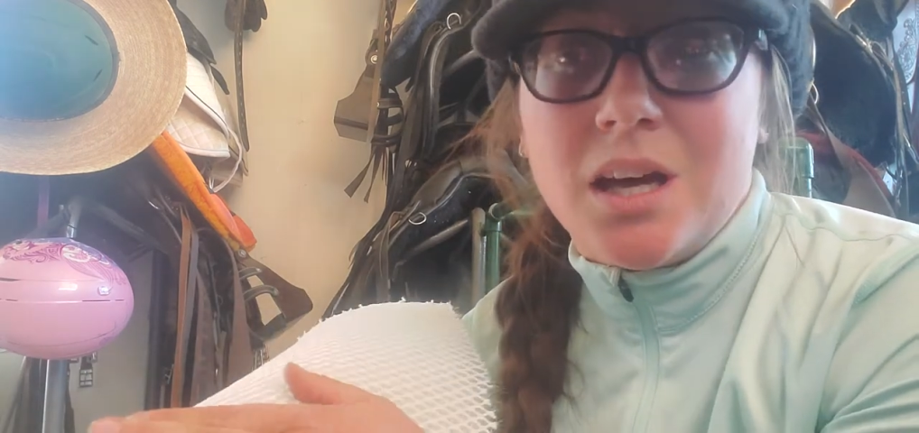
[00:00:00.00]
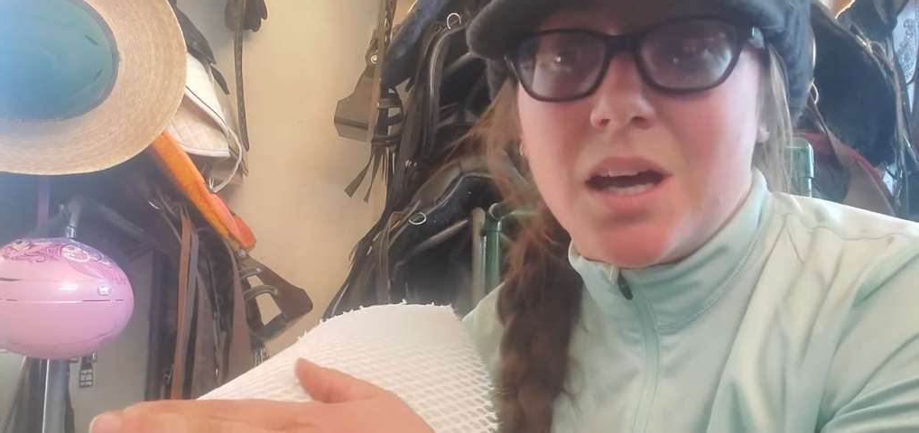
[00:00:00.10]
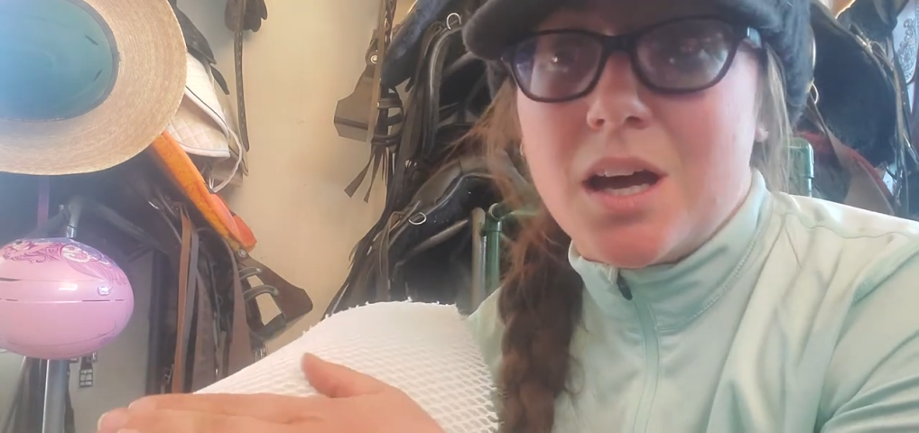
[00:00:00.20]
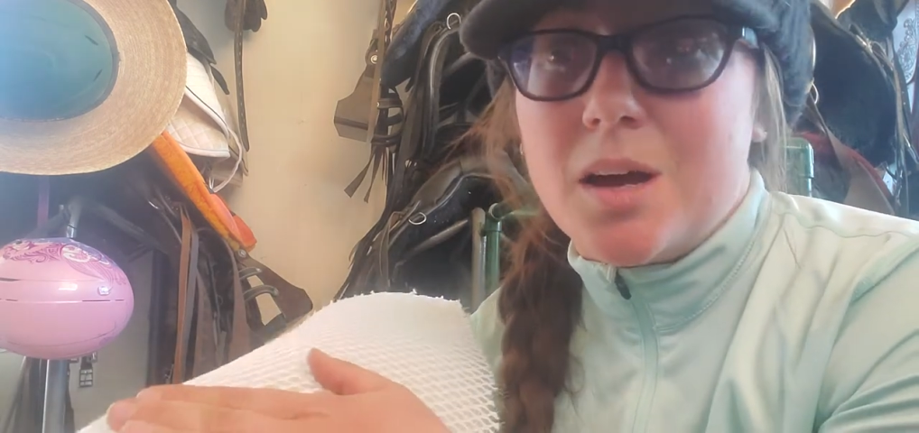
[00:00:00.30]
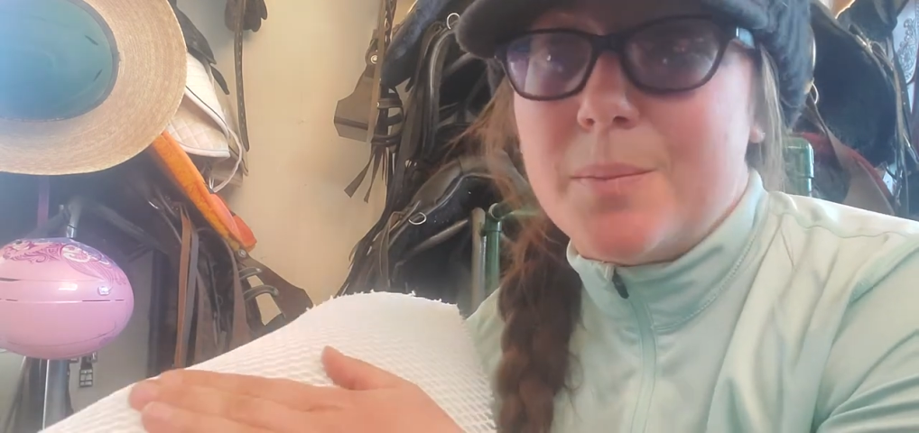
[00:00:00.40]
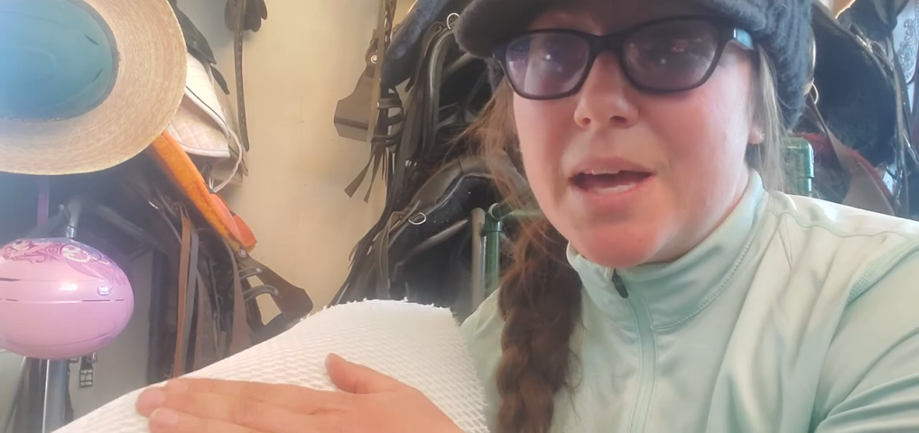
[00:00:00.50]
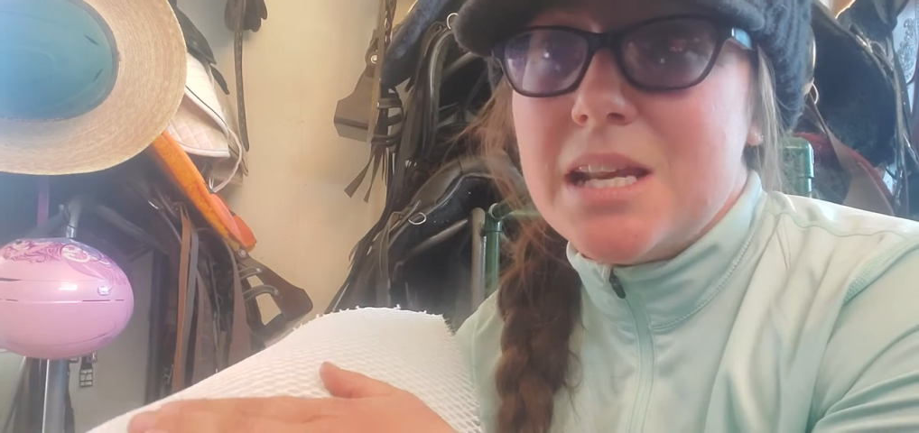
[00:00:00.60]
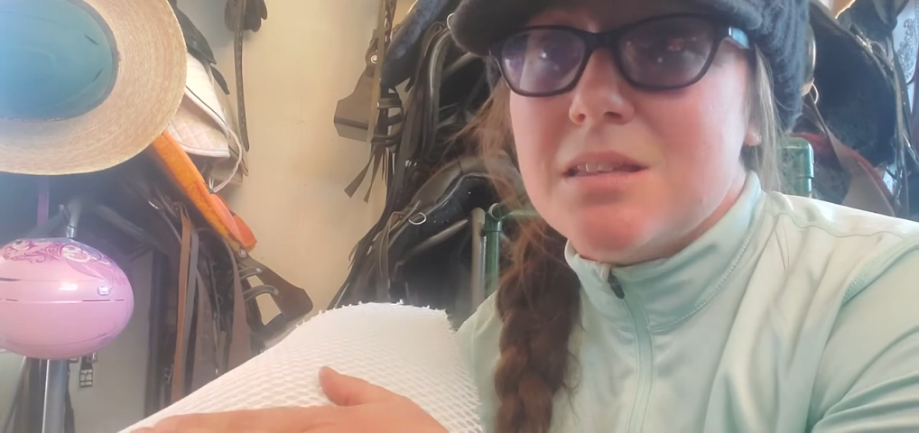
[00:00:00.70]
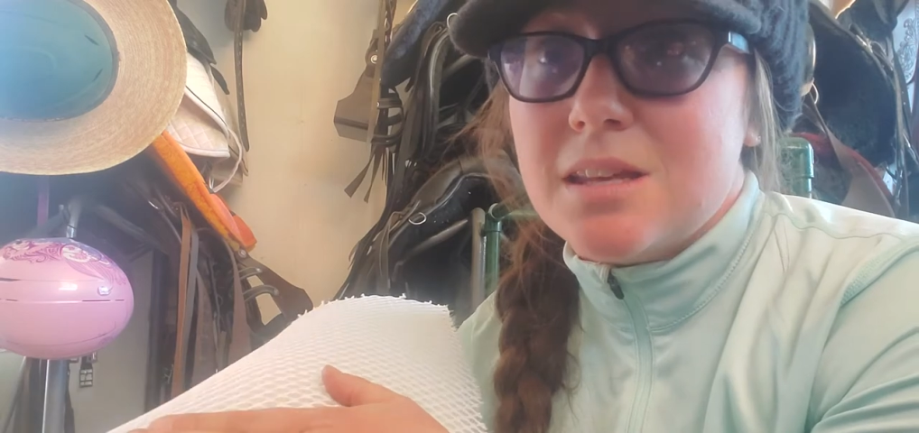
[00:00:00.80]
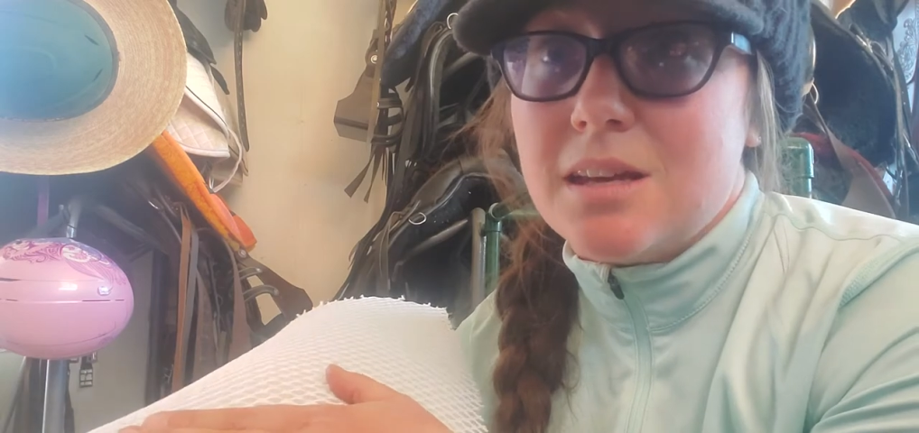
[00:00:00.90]
um,
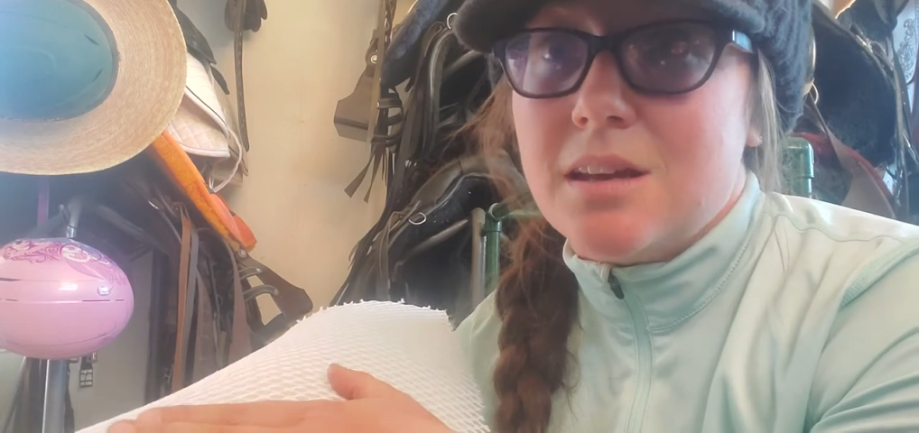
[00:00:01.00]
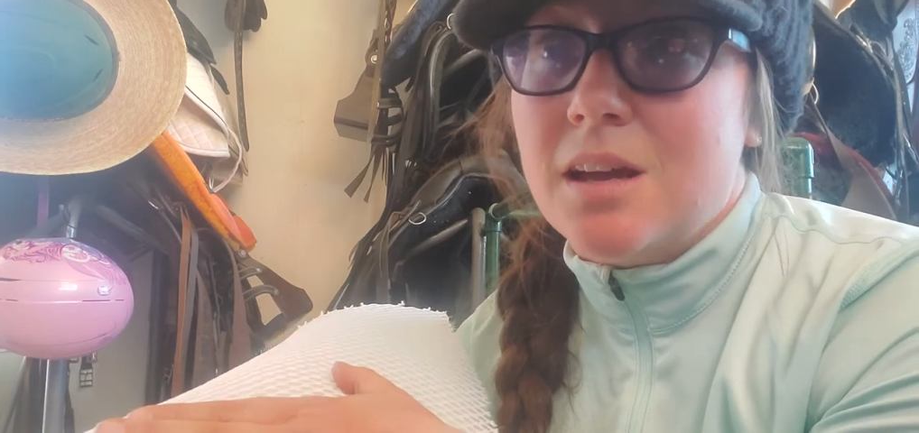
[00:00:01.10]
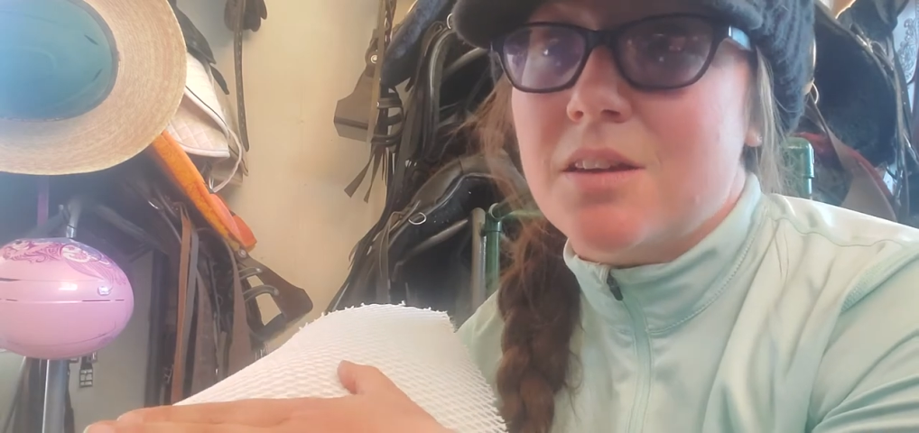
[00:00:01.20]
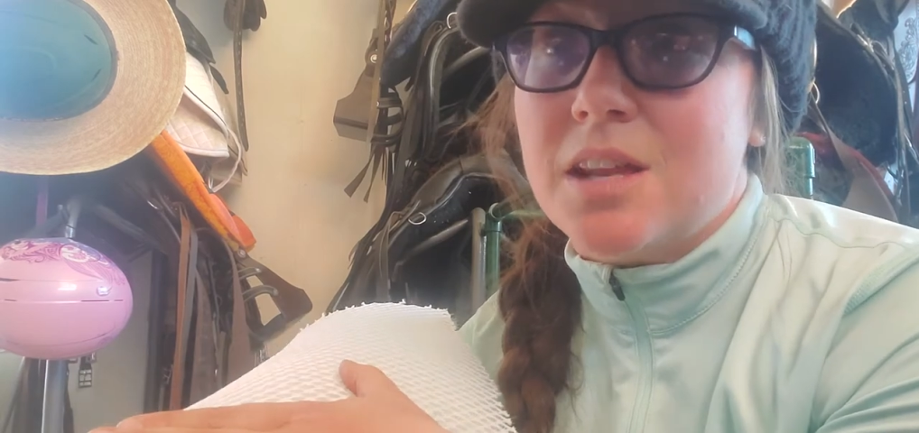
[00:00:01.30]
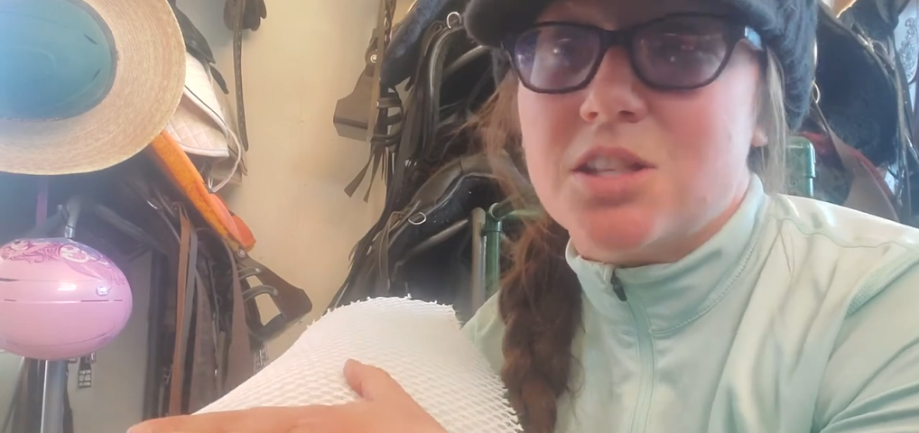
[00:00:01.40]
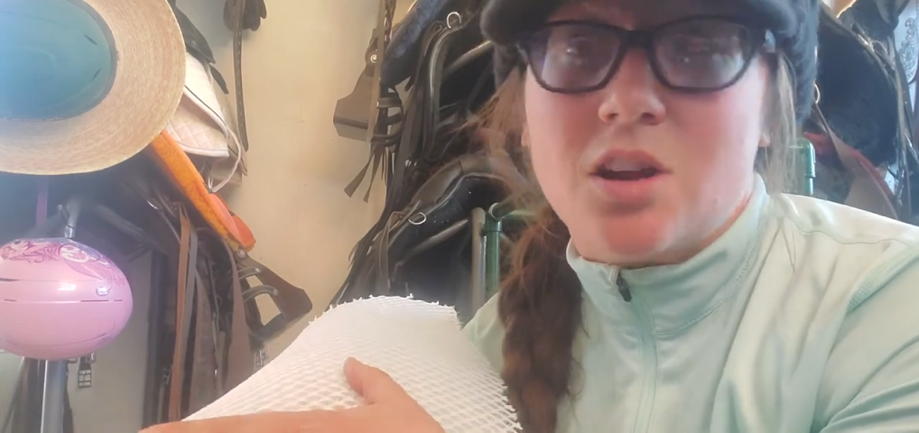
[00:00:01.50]
anything that is